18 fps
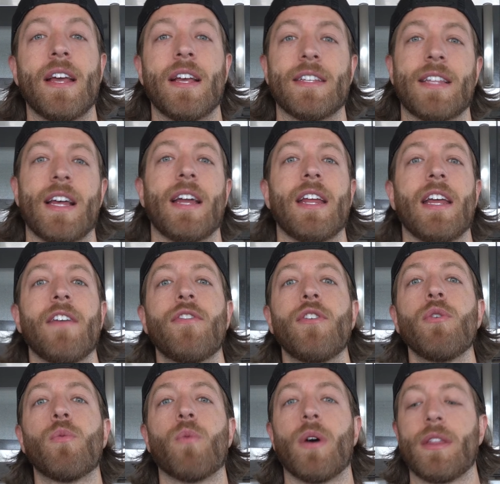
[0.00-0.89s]
is that if
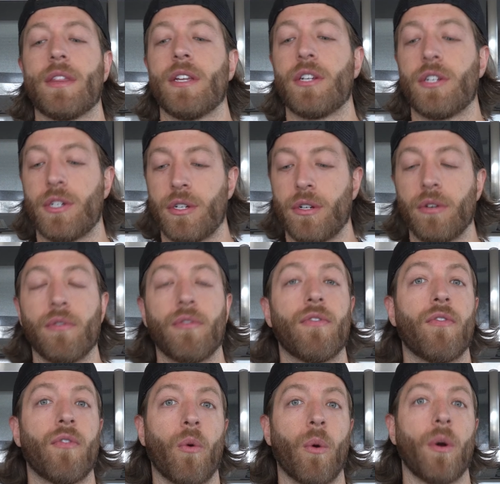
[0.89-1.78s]
you want this shoe
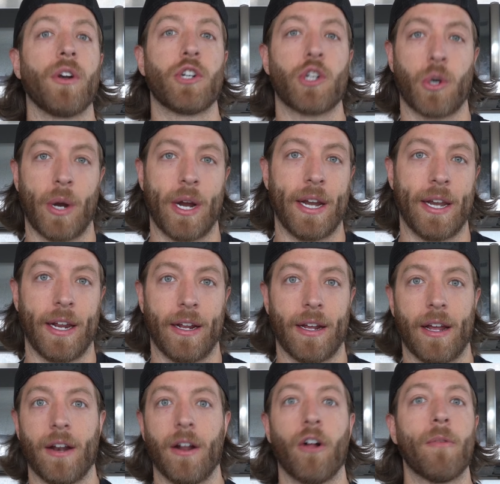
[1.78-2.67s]
for
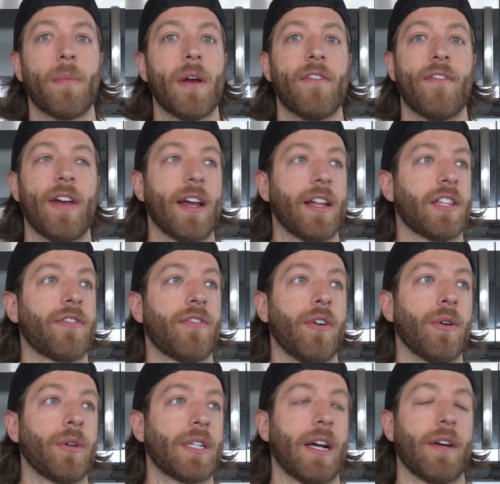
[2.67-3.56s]
training, and all my Vans
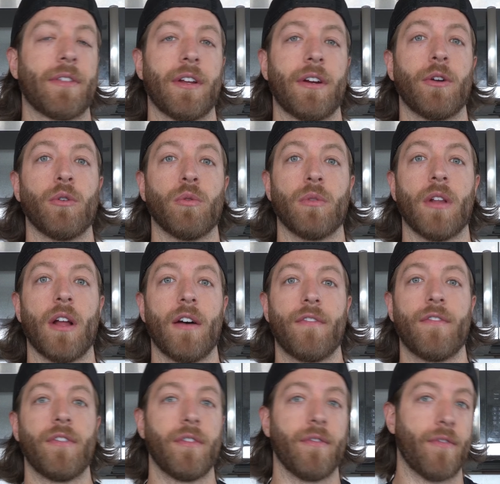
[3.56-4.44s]
folks out there who
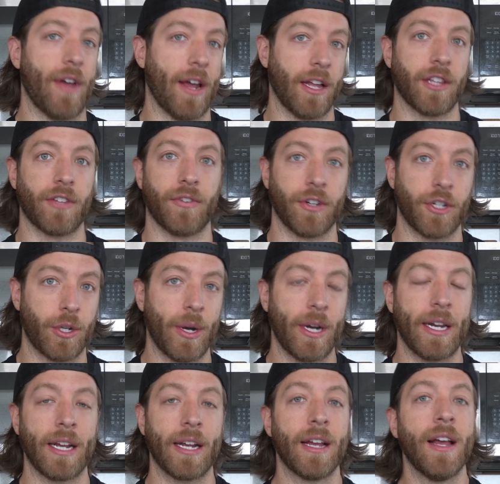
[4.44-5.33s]
love Vans for
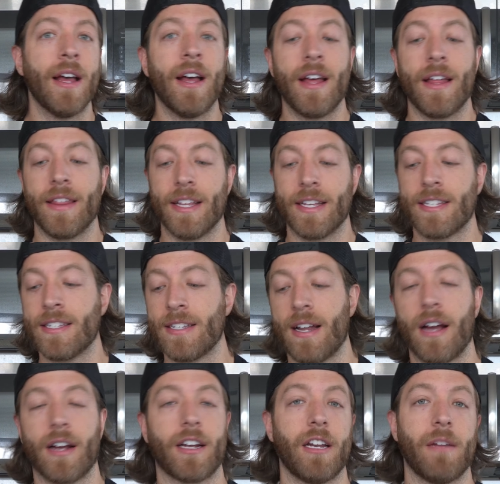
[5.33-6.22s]
training, this is
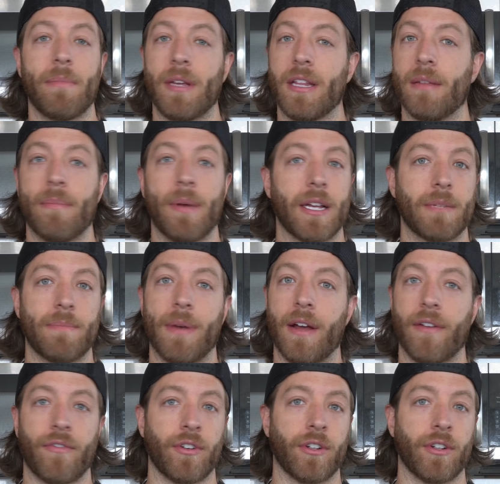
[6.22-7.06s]
not gonna be the best bet